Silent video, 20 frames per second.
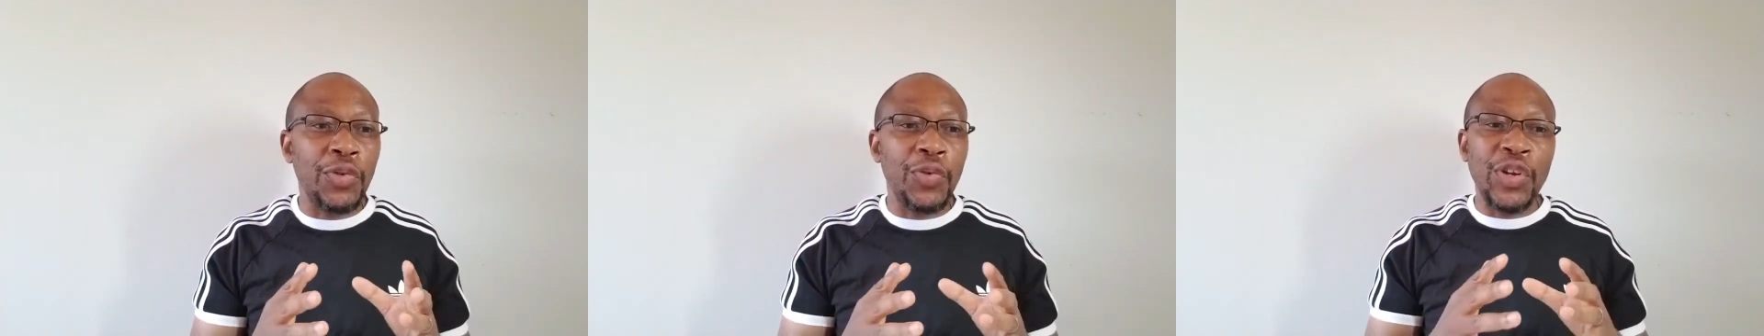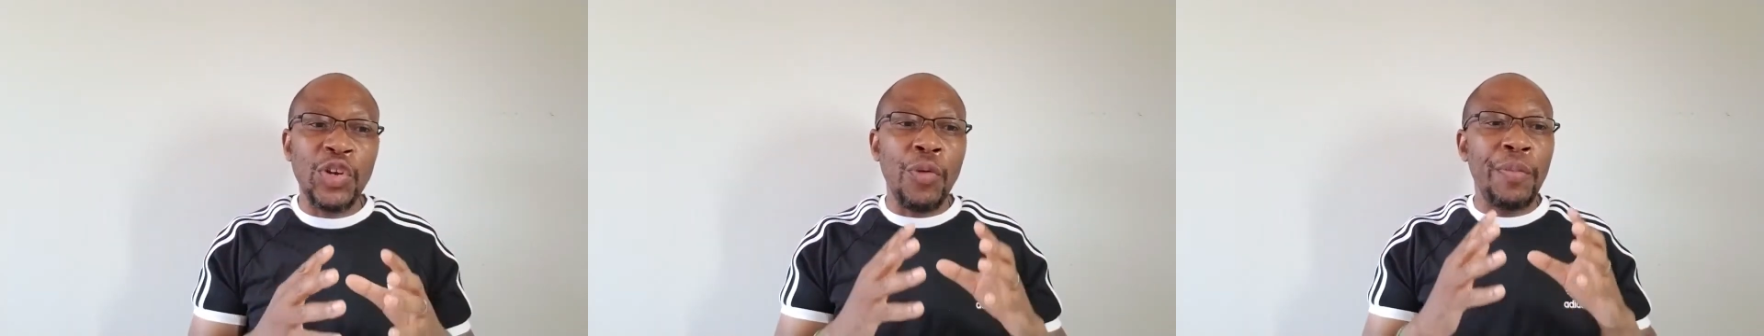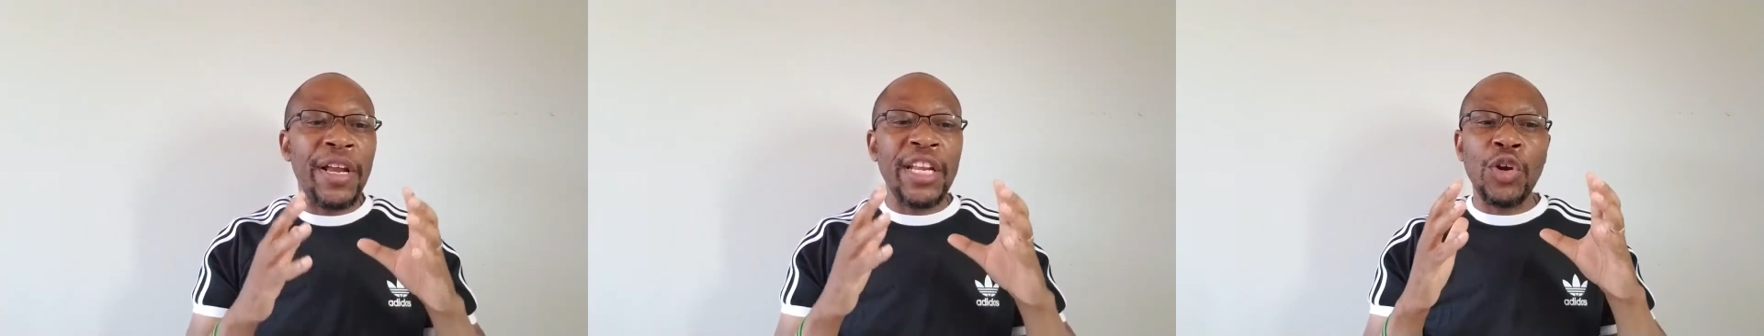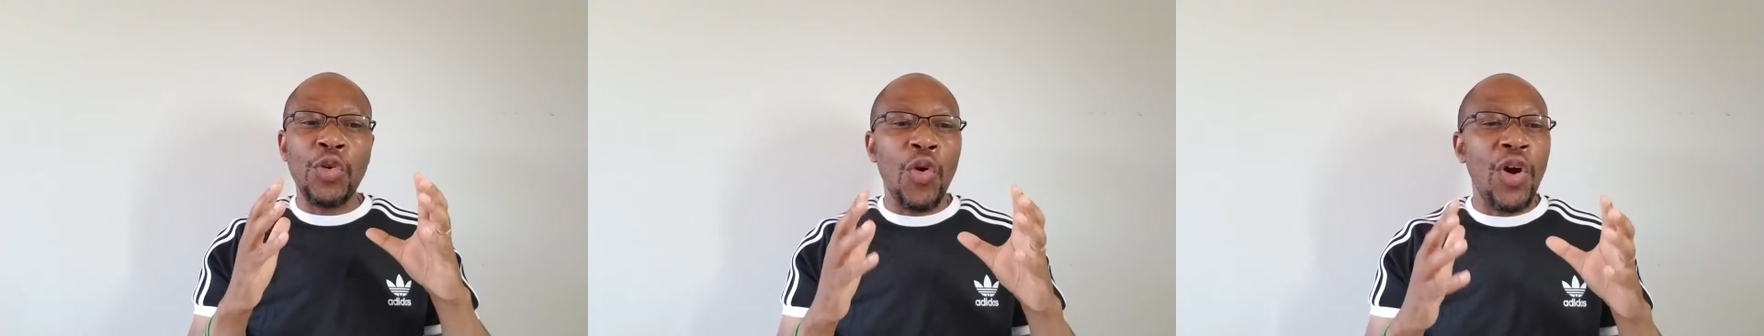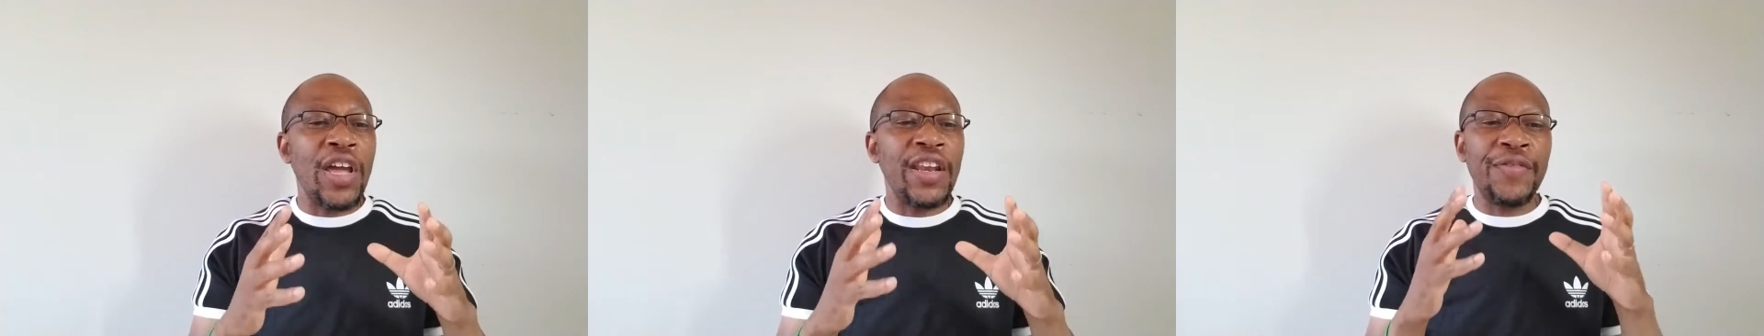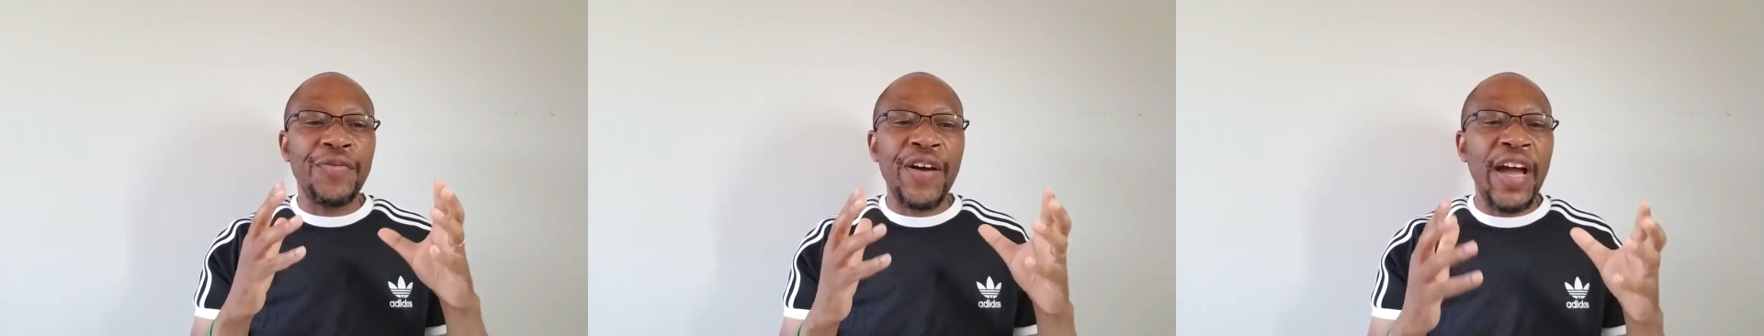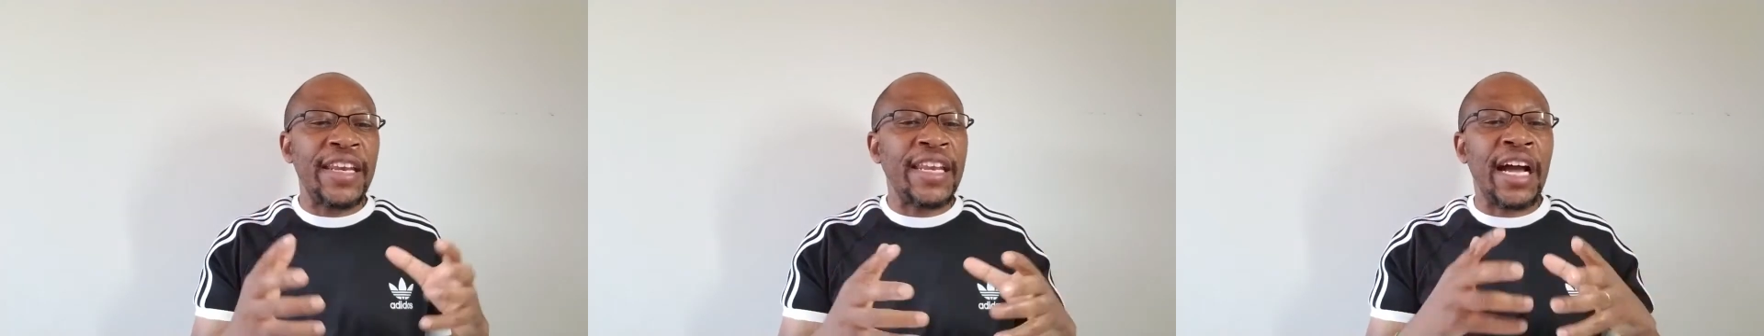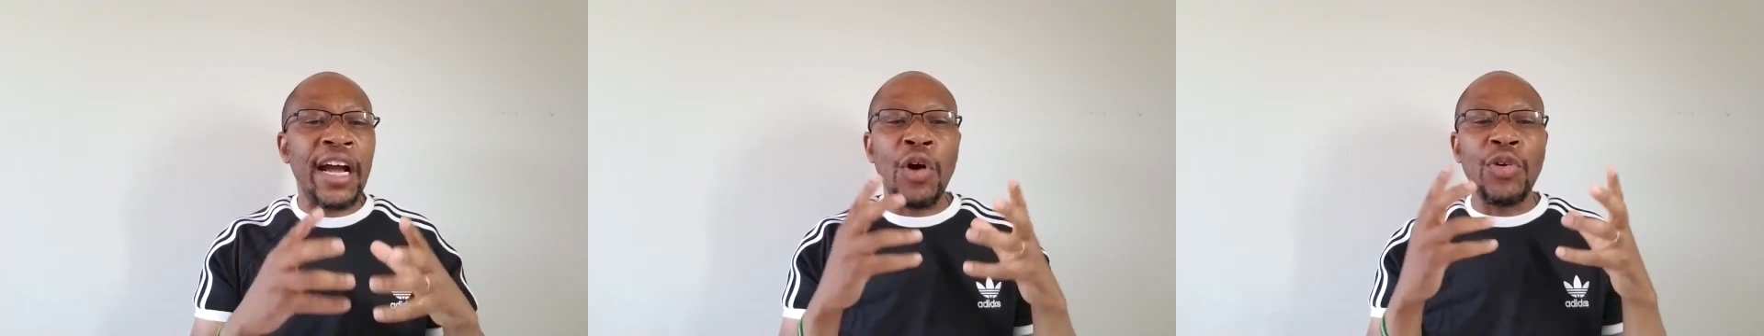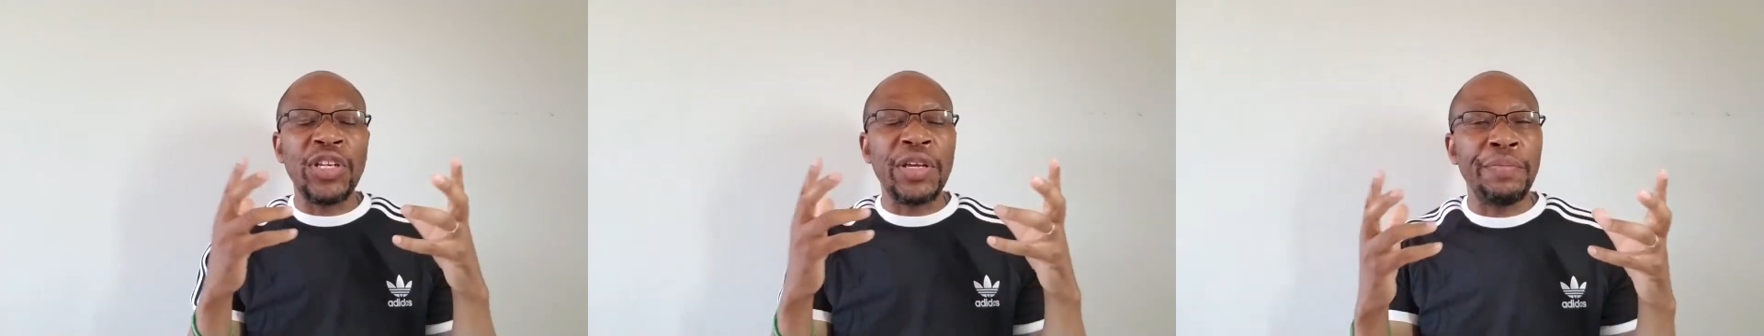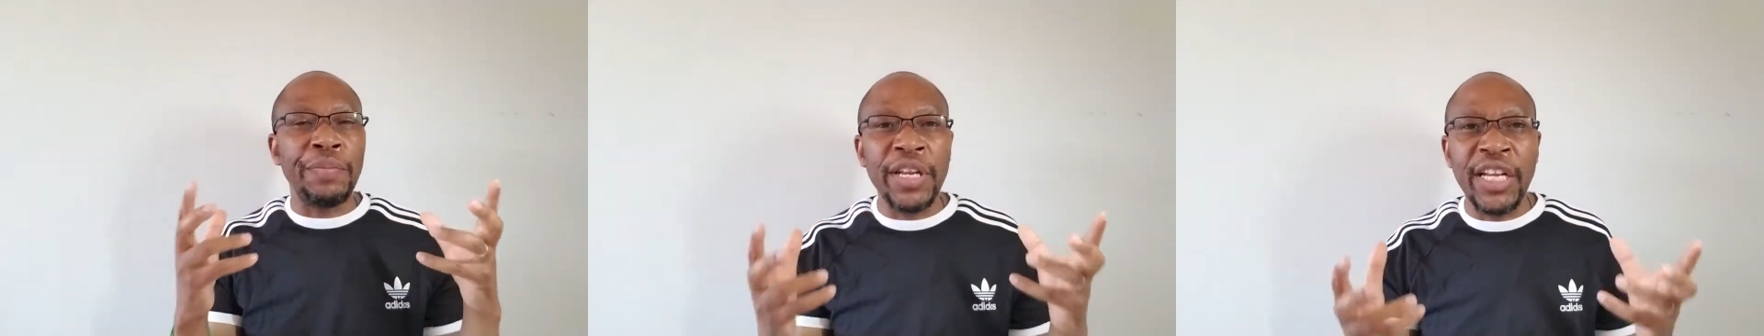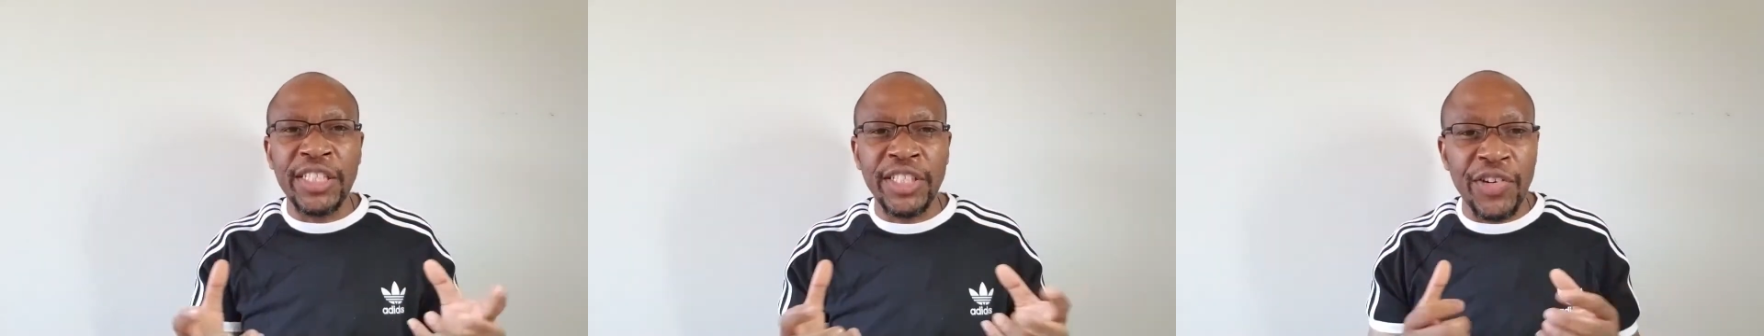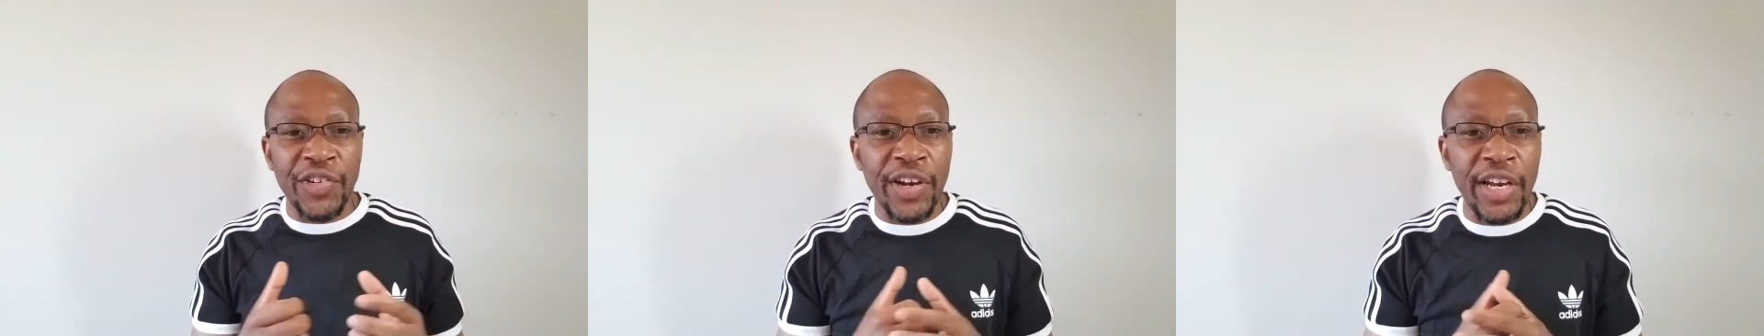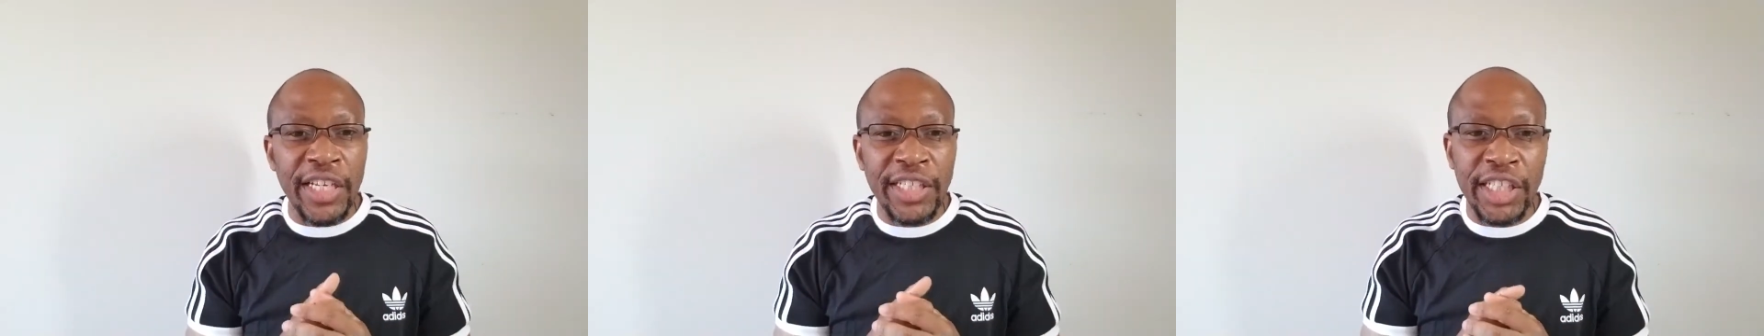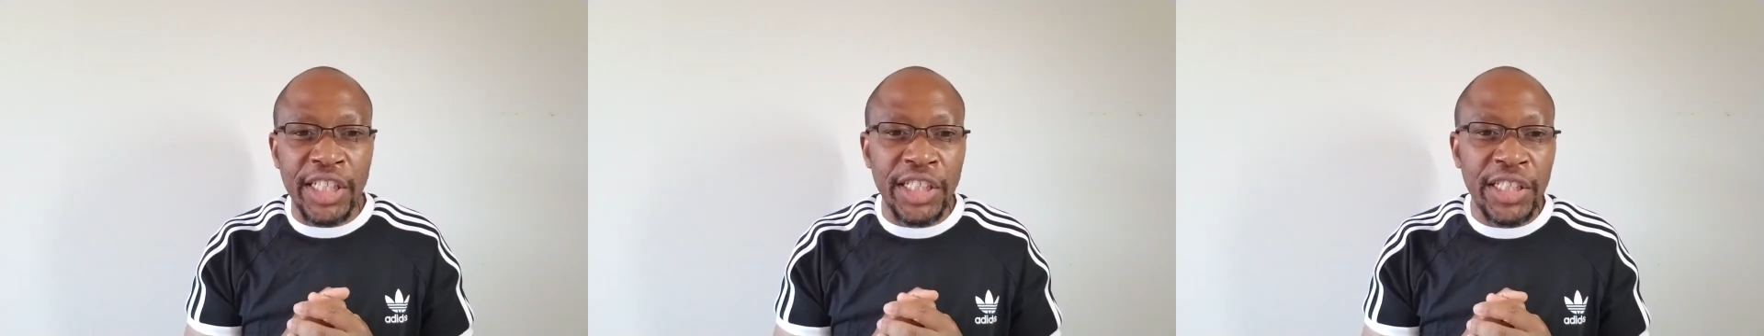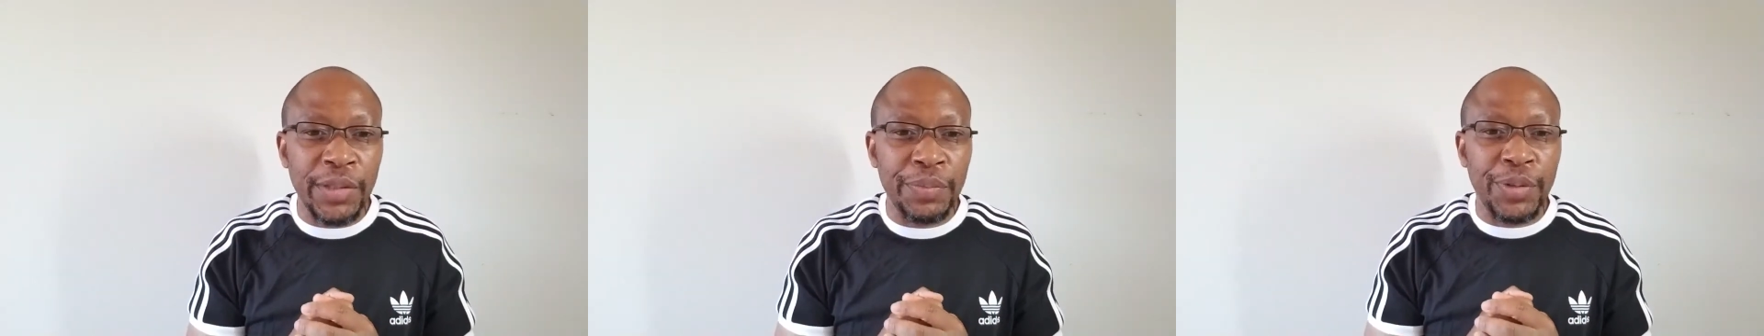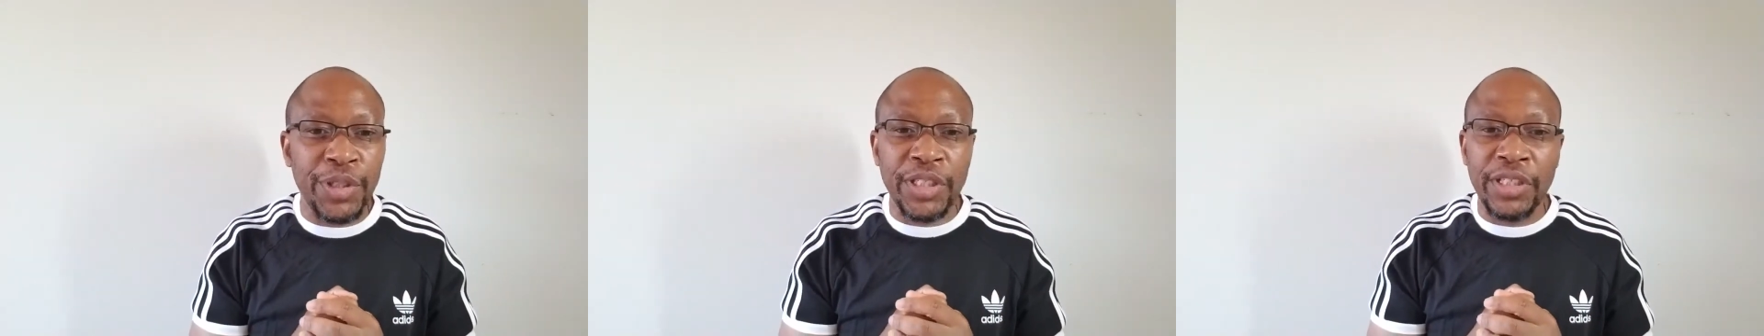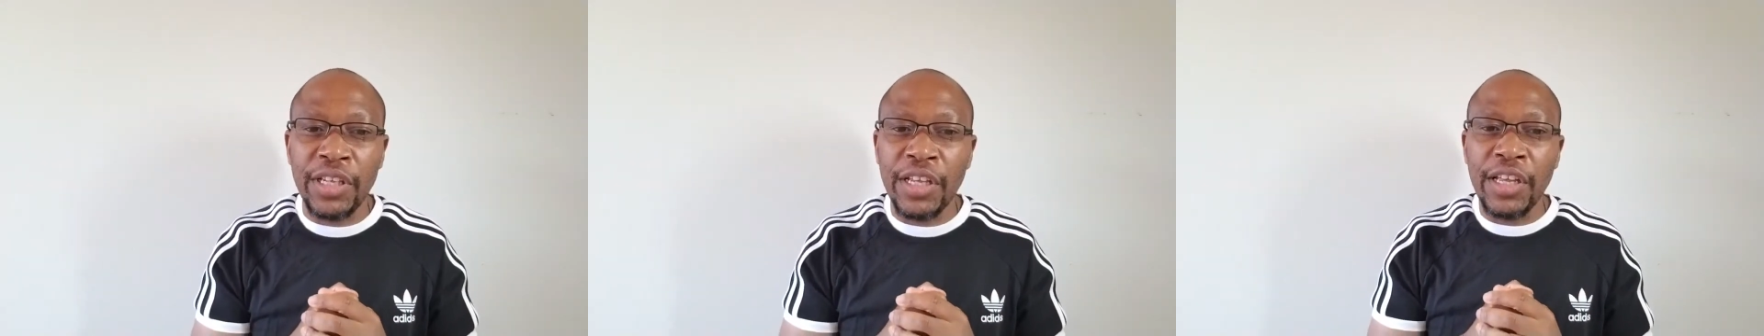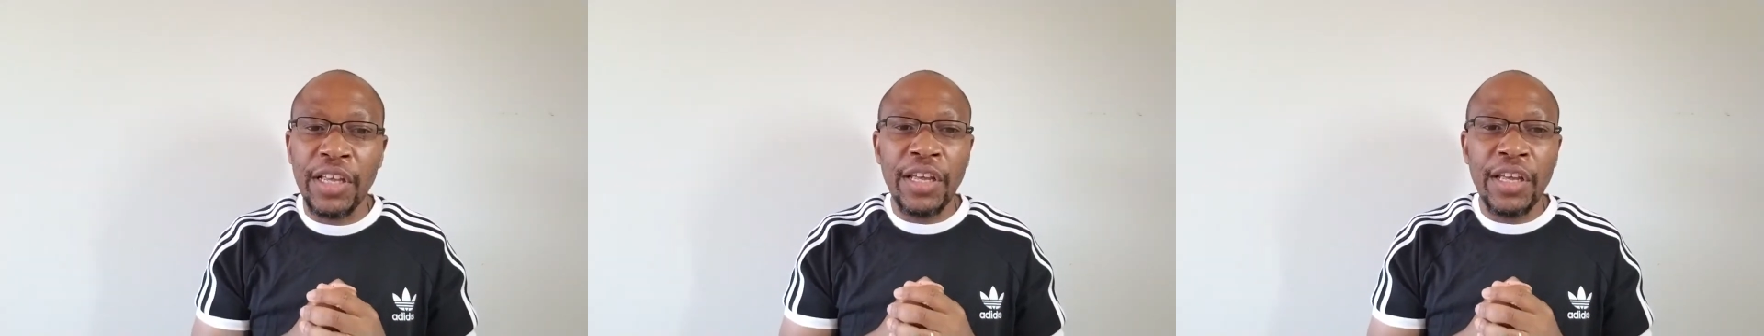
We normally go and find accountability relationships,